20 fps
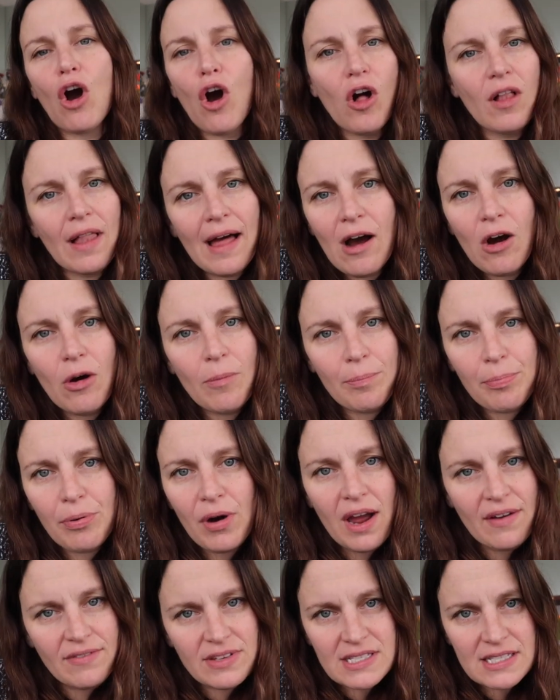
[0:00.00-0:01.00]
all out
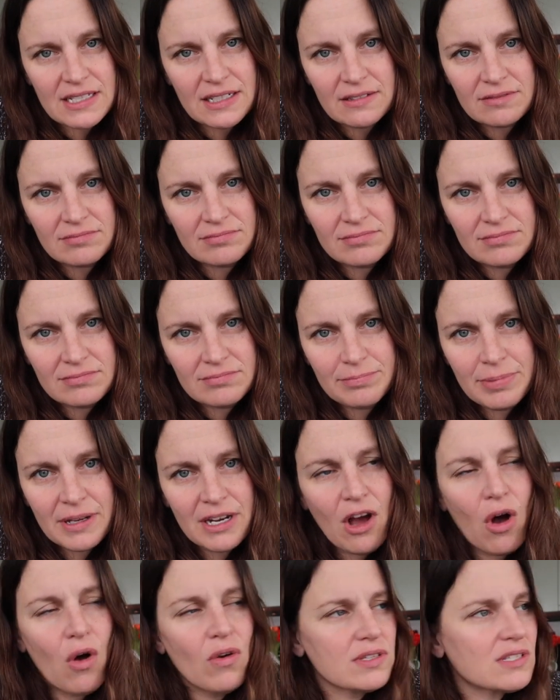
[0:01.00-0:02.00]
privacy, but
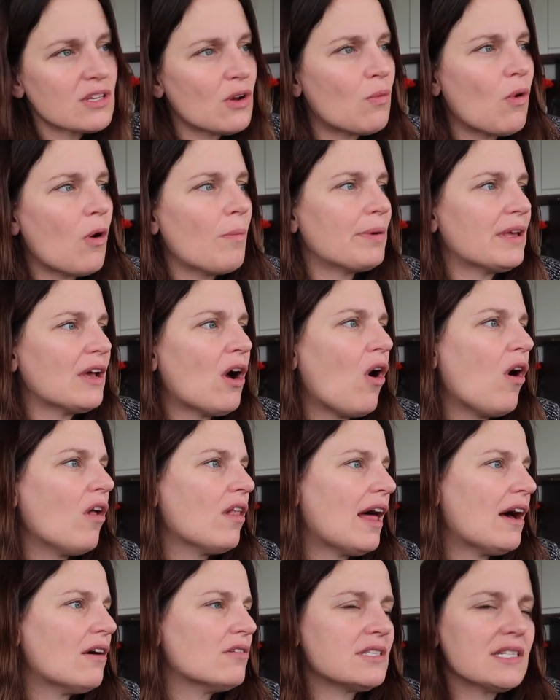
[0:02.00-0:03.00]
it also won't be
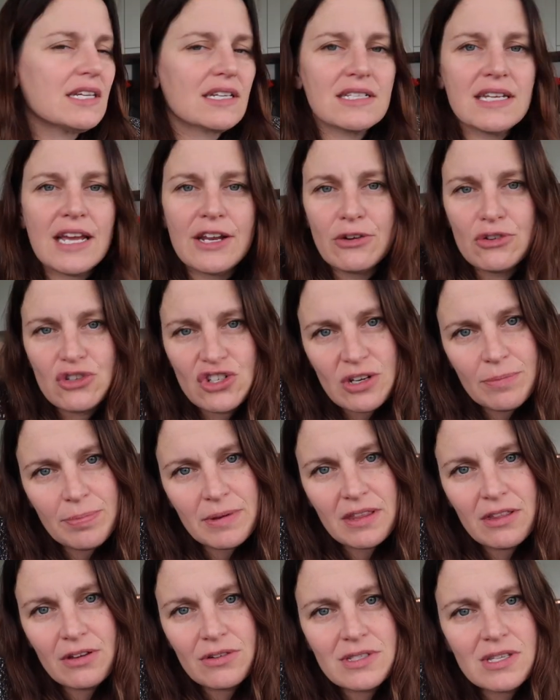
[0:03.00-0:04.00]
all out dictatorship
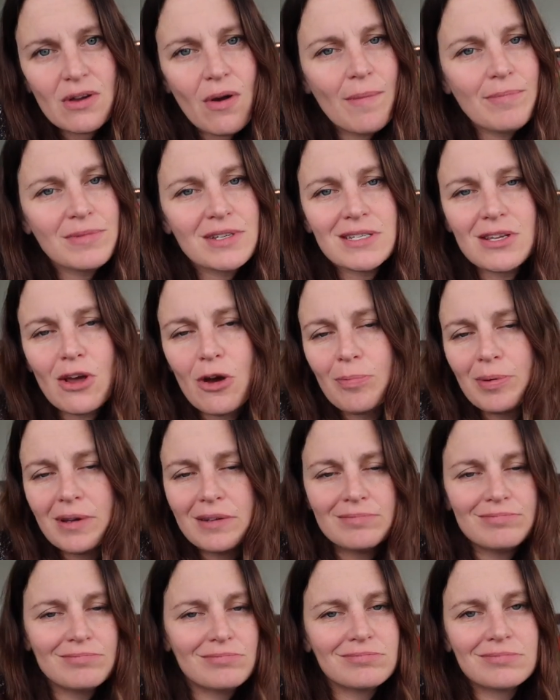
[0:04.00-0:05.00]
either. So I'm just
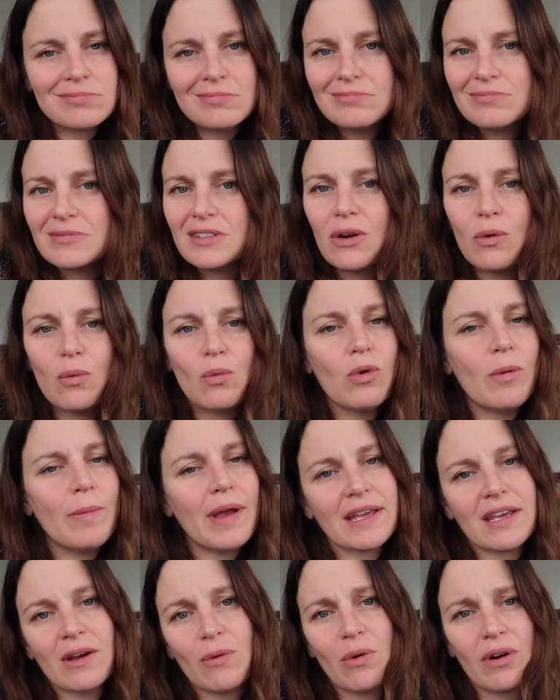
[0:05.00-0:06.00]
hoping we'll
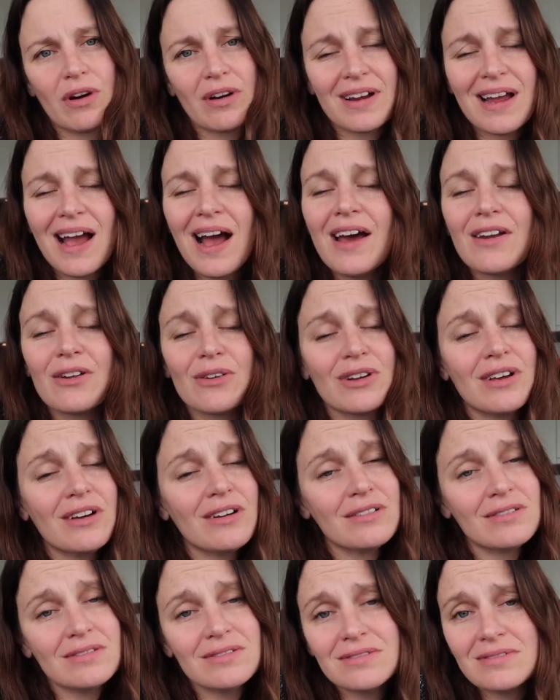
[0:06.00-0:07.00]
make it work. I don't
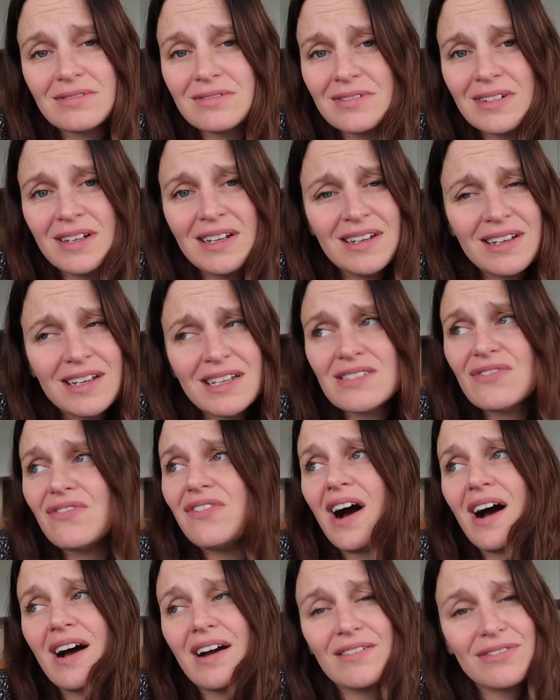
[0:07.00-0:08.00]
know. He's
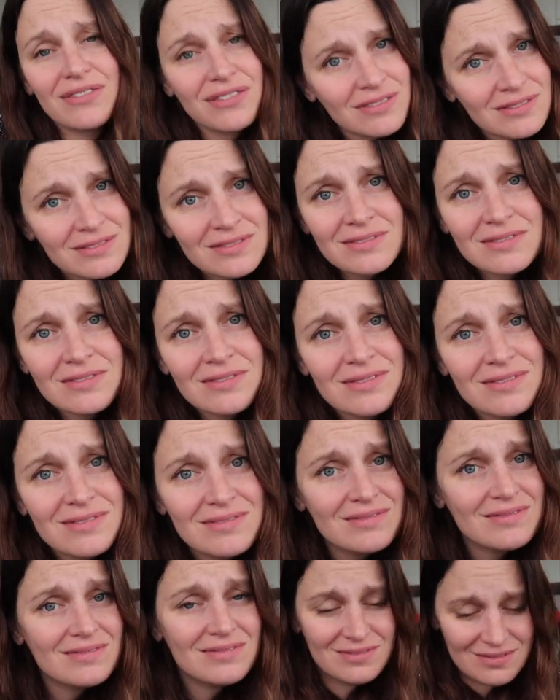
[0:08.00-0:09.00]
5.
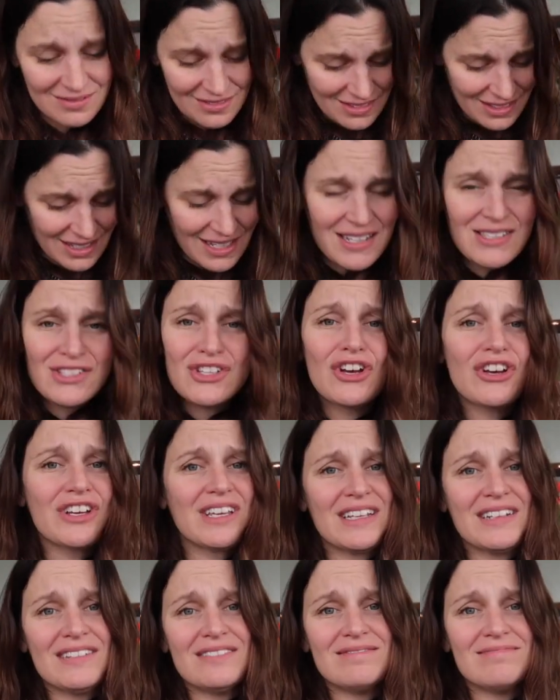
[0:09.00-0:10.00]
He's
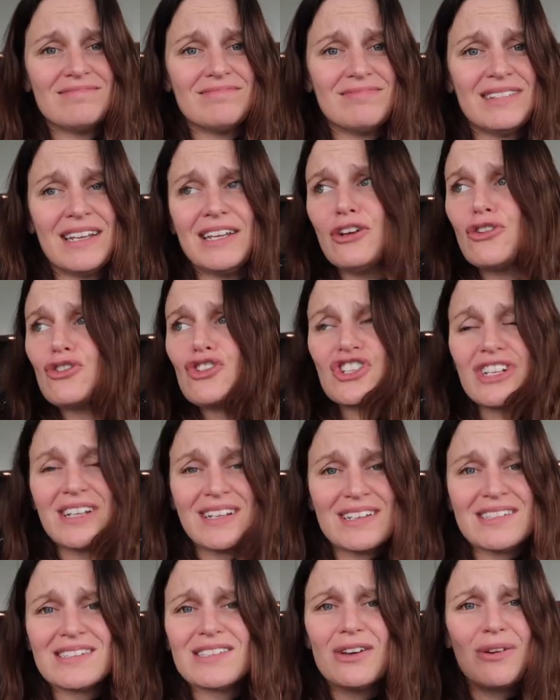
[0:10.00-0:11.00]
cooking, he or
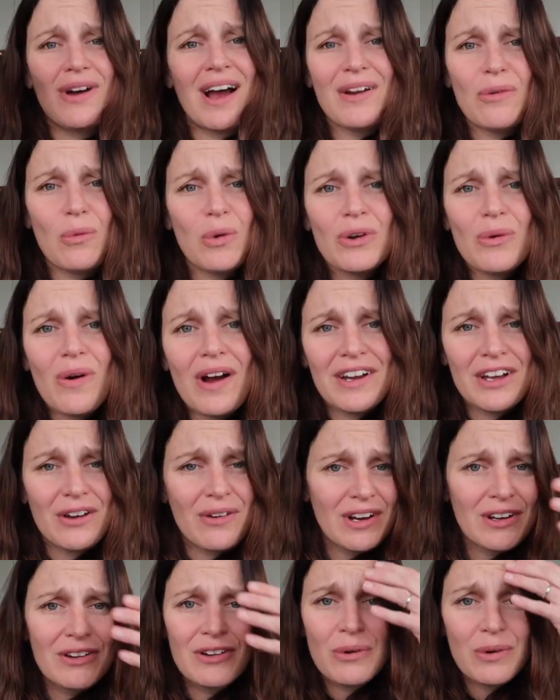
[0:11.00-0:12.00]
she. So what do I know?
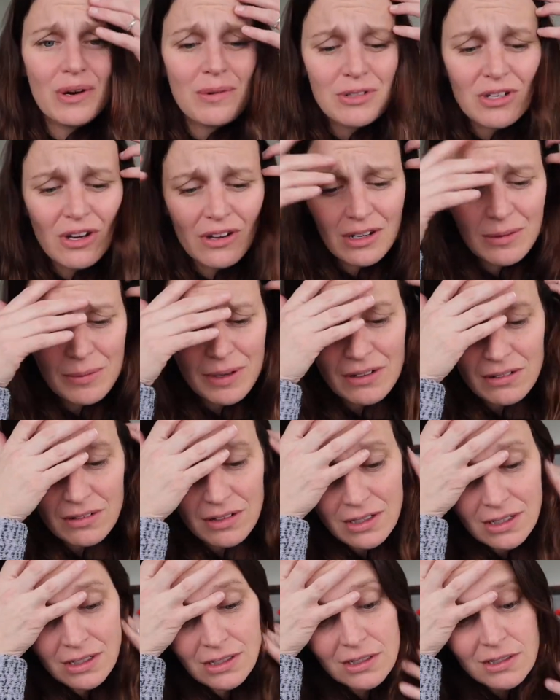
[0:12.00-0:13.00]
I don't know what I'm talking about.
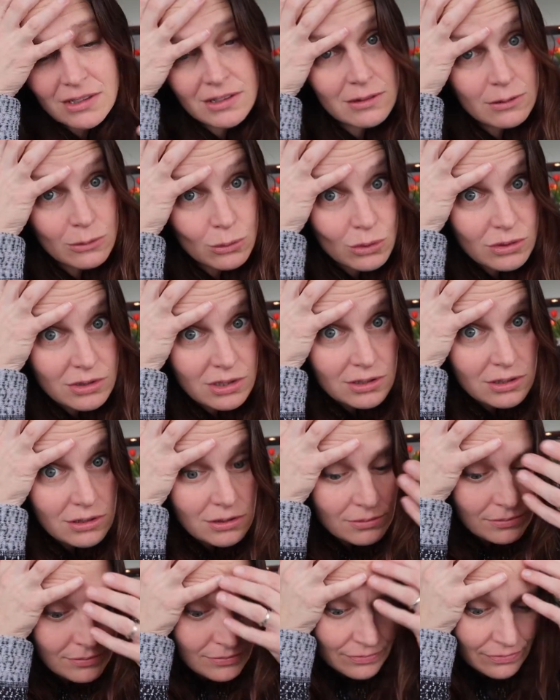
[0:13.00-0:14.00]
We'll
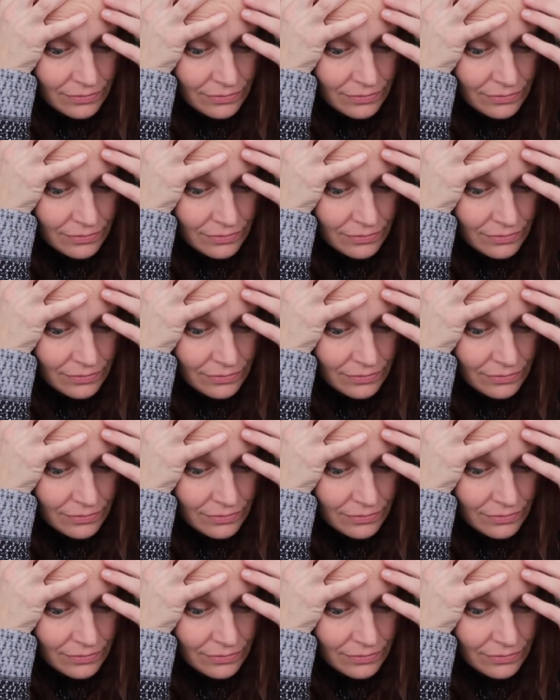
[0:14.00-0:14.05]
see.